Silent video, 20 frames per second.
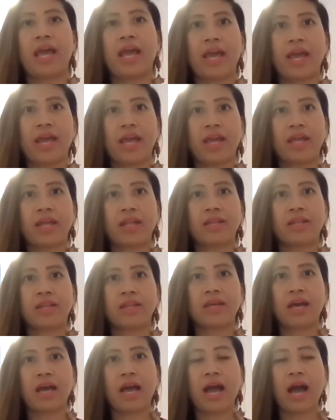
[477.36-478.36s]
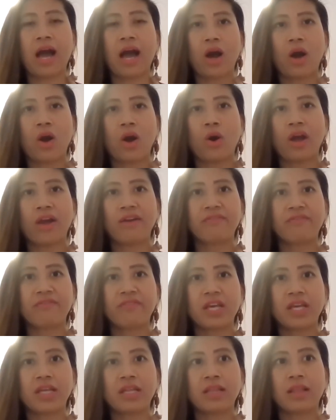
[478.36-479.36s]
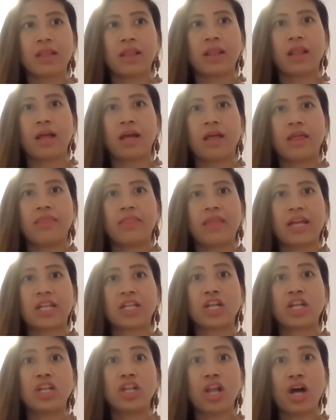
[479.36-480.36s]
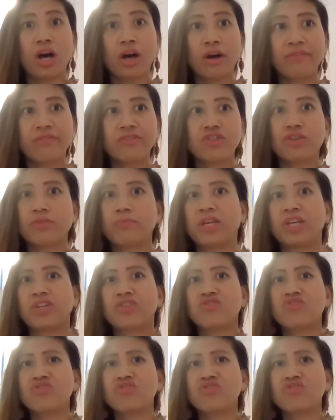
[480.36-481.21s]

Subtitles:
and how I feel that love should be a